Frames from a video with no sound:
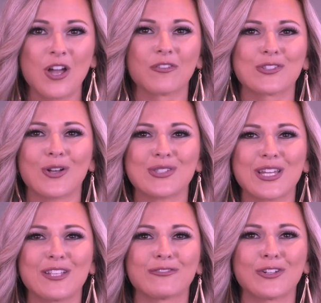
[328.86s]

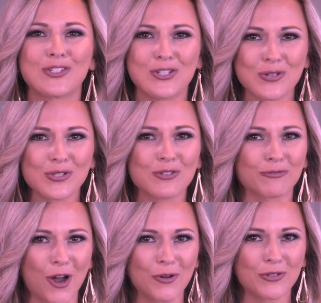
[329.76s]
resulting in reduced
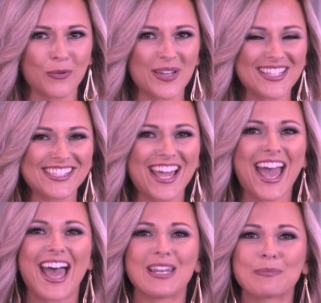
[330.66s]
road noise
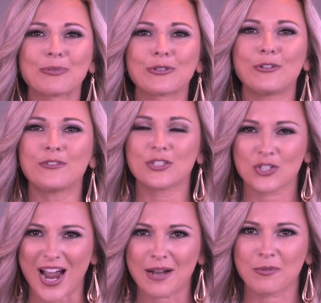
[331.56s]
and improved
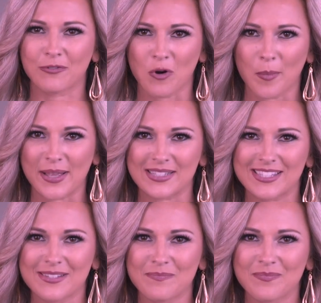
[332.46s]
track
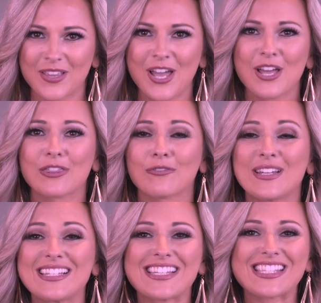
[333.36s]
performance.
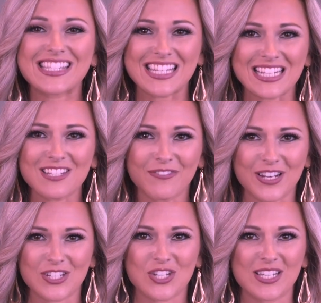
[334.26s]
Three distinct
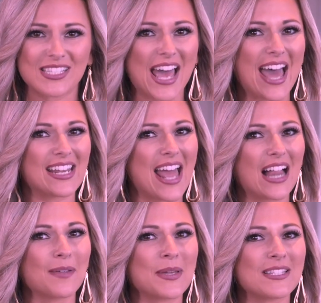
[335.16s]
finishes add an
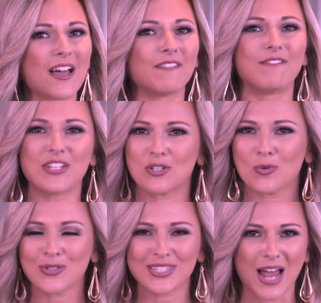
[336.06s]
element of
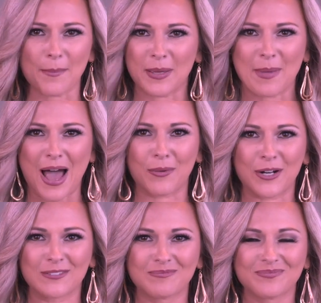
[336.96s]
visual stopping
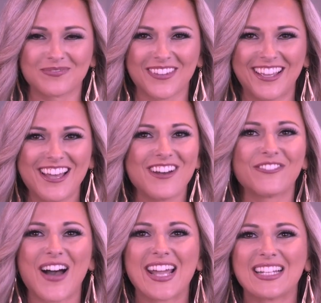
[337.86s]
power.
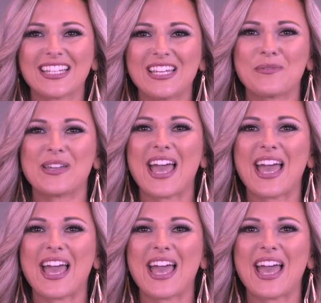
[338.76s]
Finally, we